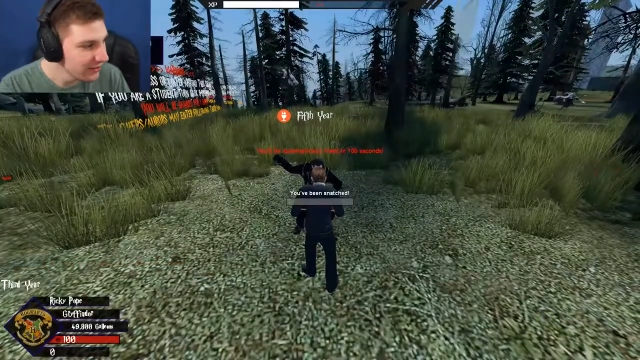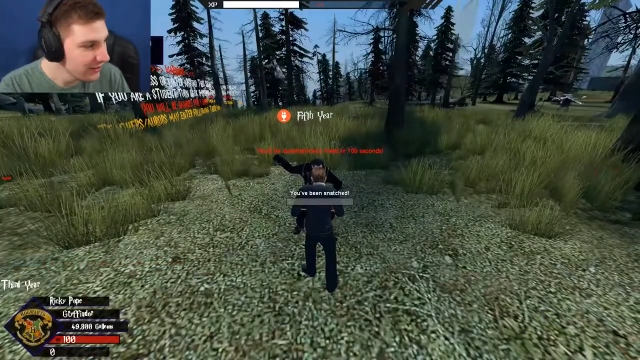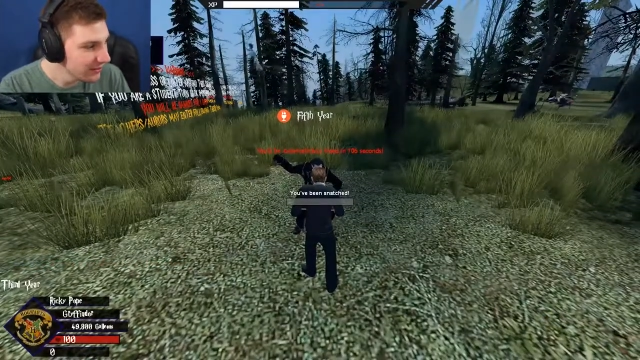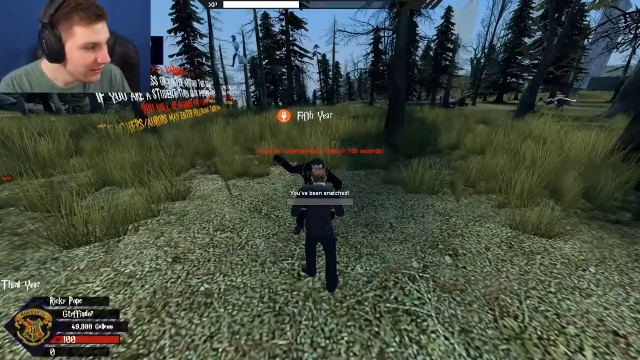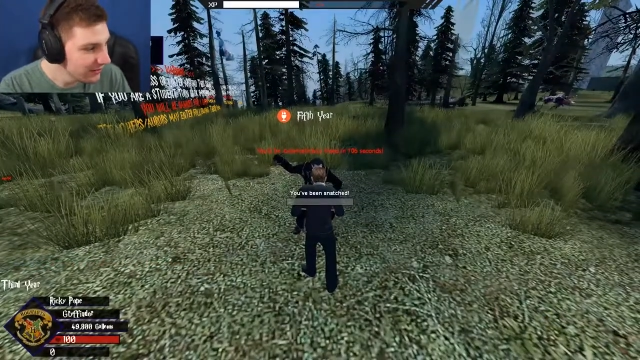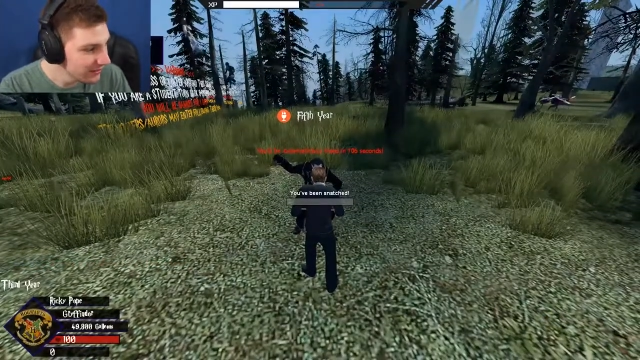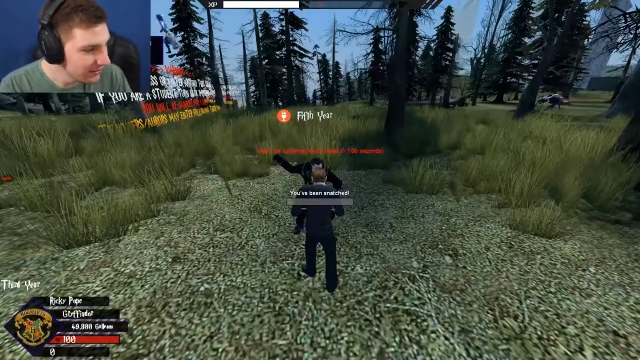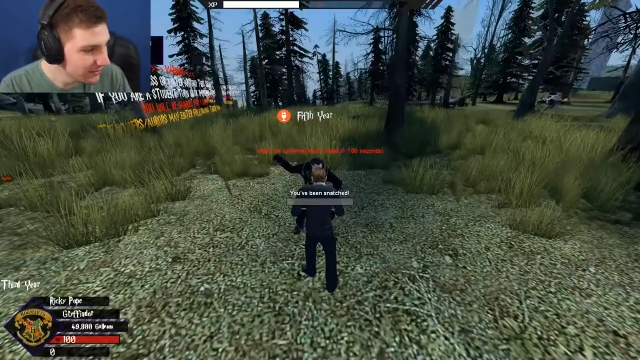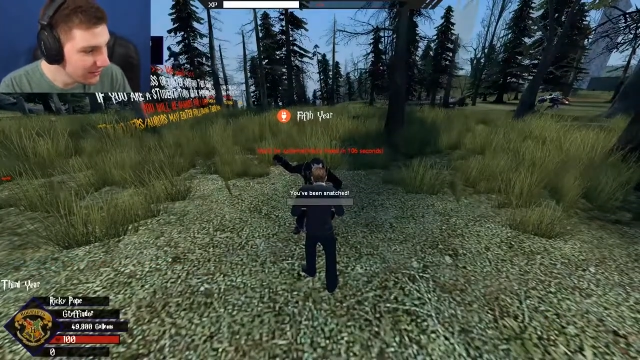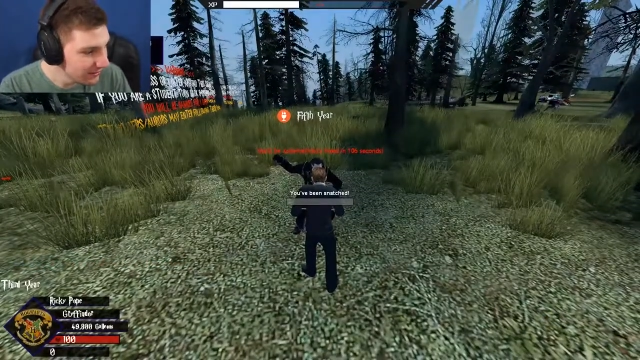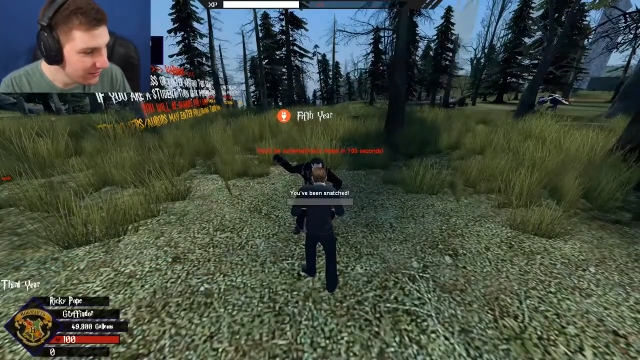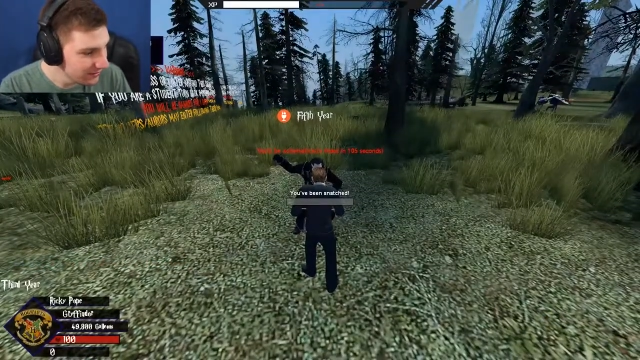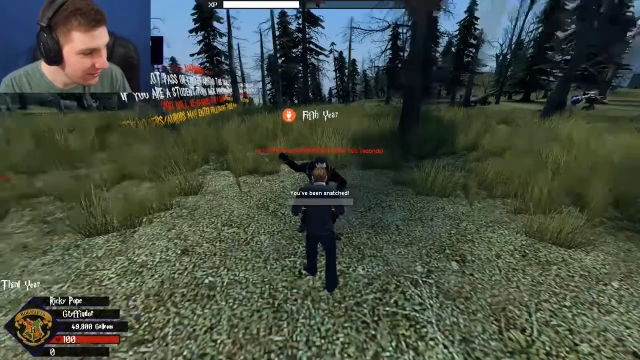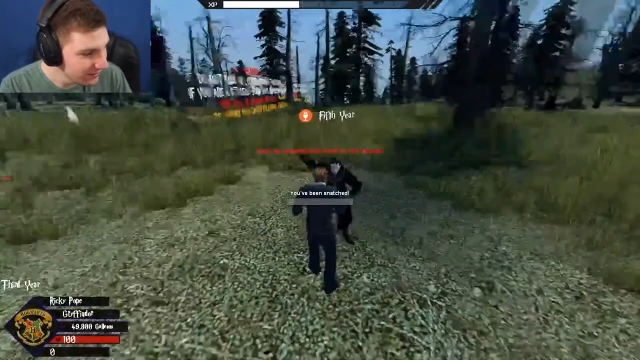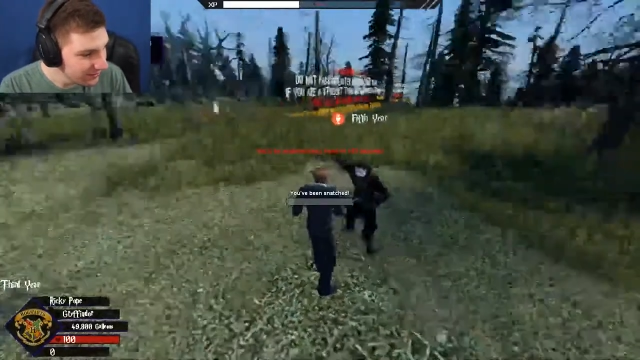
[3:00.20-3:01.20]

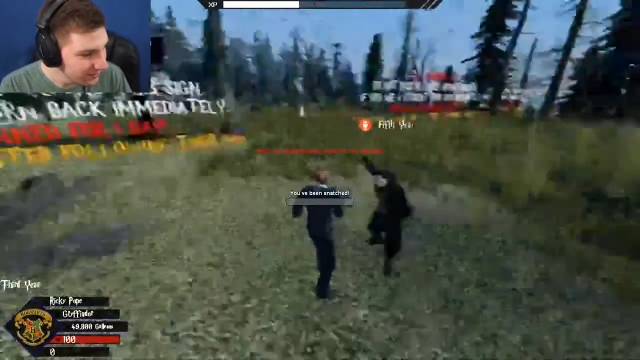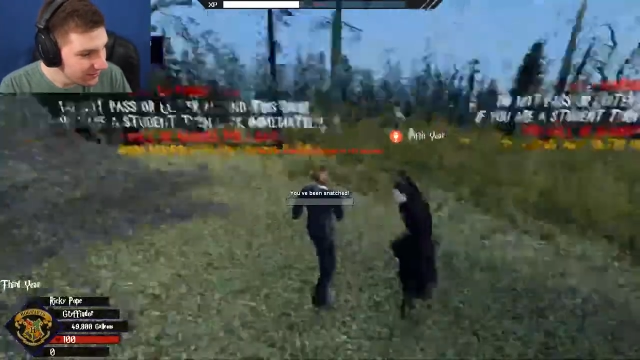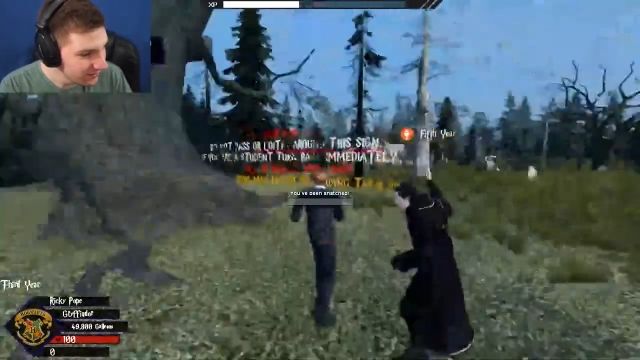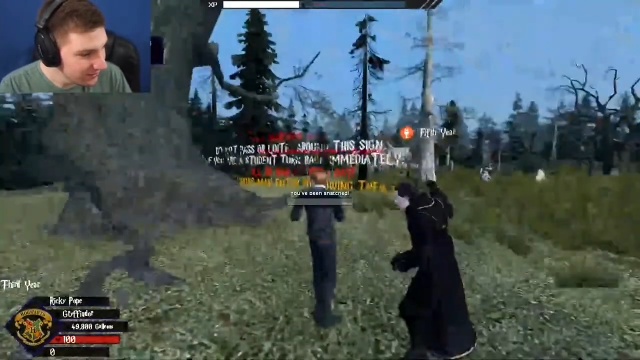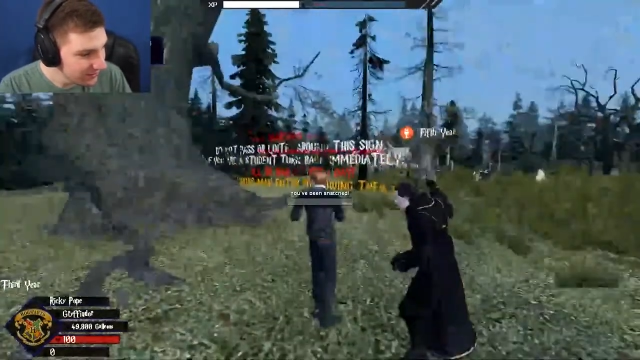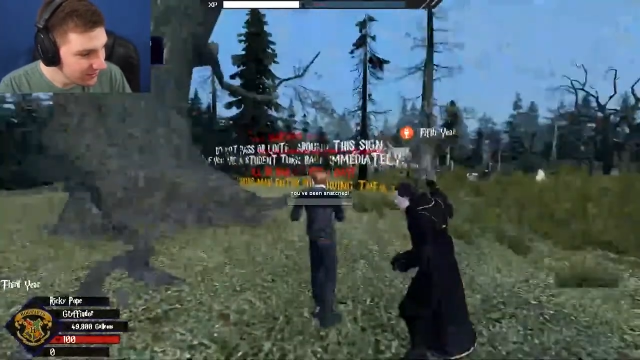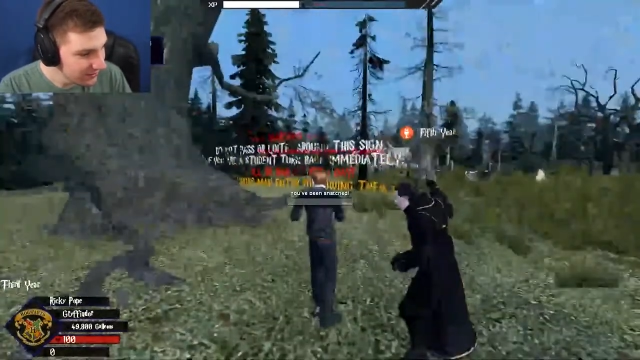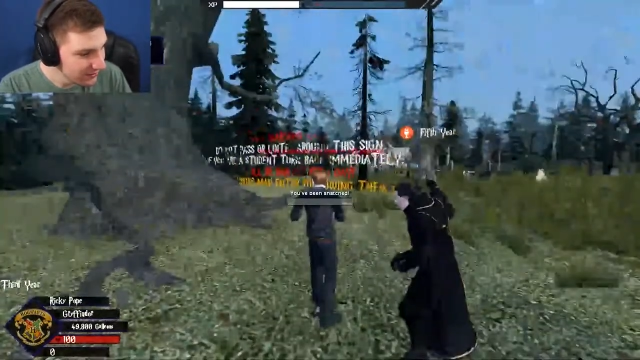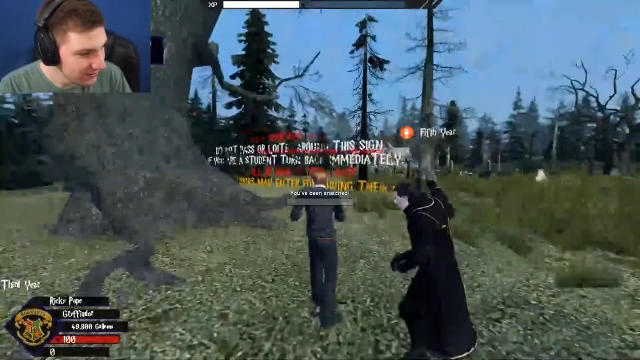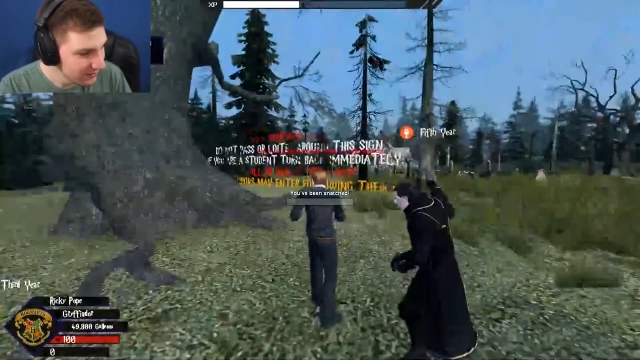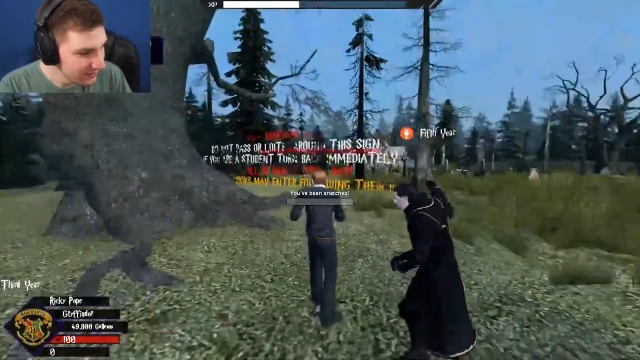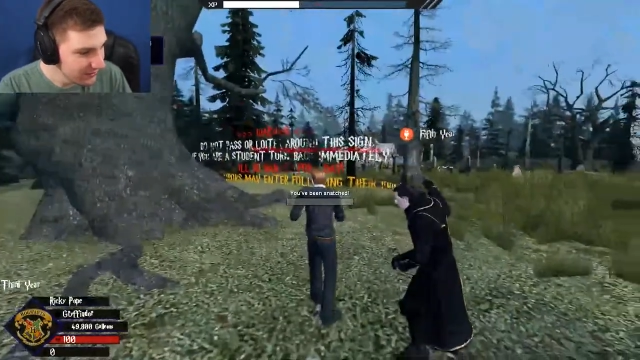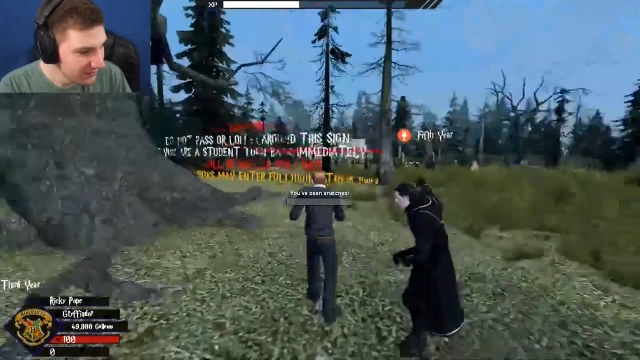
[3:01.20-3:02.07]
Nobody speaks.